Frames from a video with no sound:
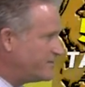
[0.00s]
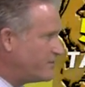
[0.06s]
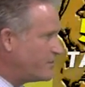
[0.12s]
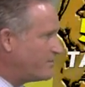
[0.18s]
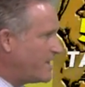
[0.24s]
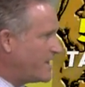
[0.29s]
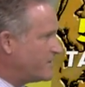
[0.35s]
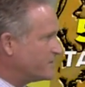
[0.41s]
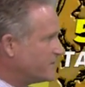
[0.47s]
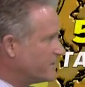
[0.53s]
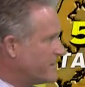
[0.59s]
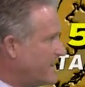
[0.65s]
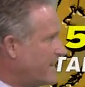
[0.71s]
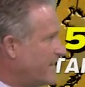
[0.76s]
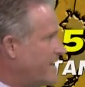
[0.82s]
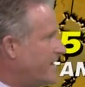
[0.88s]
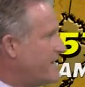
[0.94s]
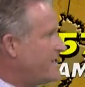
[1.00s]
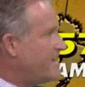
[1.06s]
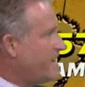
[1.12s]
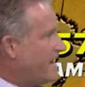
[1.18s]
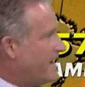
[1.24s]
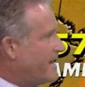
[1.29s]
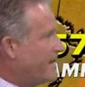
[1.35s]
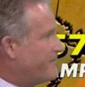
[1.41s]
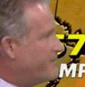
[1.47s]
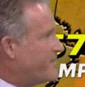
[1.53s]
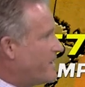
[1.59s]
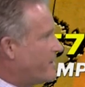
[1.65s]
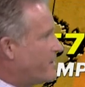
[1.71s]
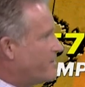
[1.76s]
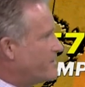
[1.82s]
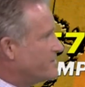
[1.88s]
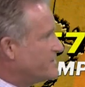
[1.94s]
Fort Myers looking at a uh,
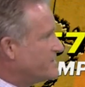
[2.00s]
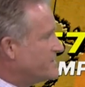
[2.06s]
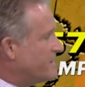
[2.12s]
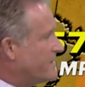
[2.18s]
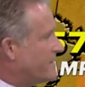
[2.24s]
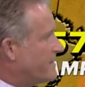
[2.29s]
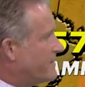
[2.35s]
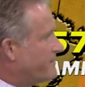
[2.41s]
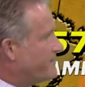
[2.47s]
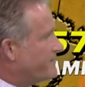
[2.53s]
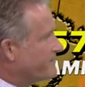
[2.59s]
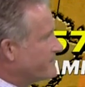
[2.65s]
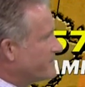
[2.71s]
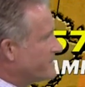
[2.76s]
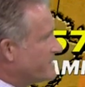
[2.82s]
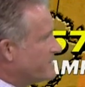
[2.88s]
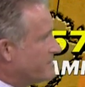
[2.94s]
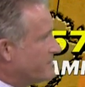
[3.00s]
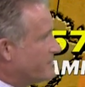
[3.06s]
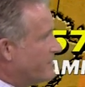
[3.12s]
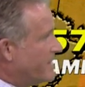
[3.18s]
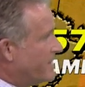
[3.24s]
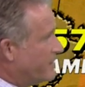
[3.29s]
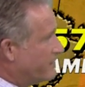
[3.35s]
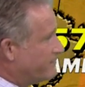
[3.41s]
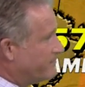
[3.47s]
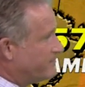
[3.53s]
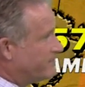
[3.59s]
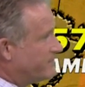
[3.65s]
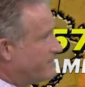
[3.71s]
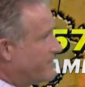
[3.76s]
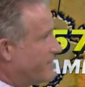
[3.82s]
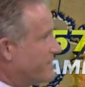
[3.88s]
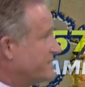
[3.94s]
almost, um, well,
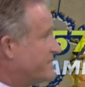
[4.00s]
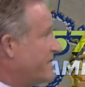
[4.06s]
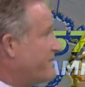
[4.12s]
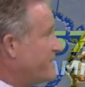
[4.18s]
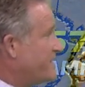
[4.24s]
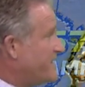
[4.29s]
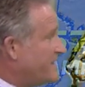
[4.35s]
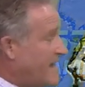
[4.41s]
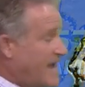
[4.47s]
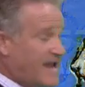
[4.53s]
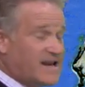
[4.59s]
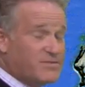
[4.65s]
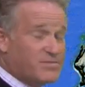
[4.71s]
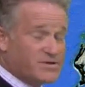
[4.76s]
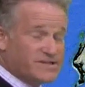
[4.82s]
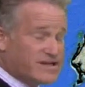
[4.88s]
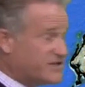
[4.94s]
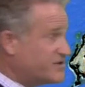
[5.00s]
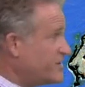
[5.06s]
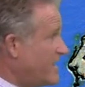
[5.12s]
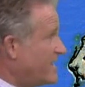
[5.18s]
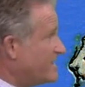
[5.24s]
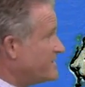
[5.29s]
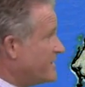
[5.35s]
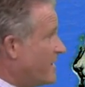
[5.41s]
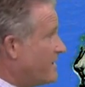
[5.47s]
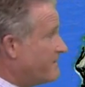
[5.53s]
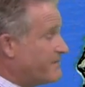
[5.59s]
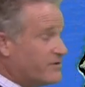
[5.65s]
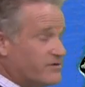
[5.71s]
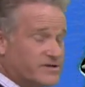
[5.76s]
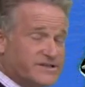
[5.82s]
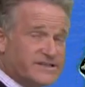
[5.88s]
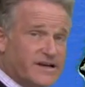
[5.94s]
70 to 80% chance of
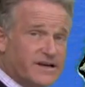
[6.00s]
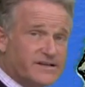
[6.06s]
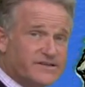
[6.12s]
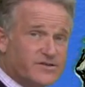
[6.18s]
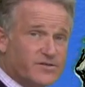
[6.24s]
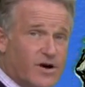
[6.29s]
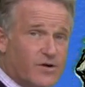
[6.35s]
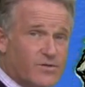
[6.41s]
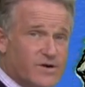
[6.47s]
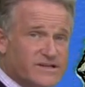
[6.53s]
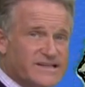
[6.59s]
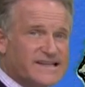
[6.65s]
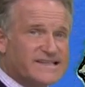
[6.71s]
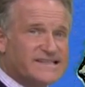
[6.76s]
those uh, strong winds.